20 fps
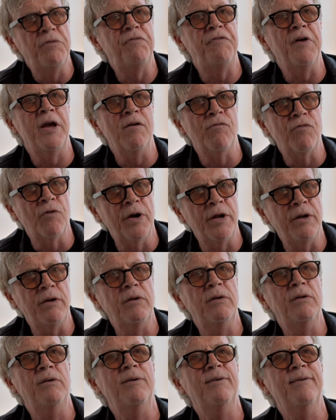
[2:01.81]
favorite
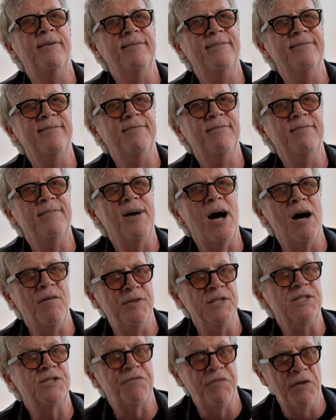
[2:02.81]
of
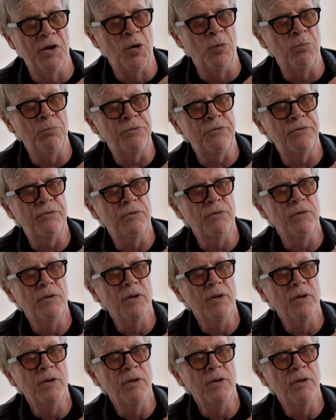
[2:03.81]
his films.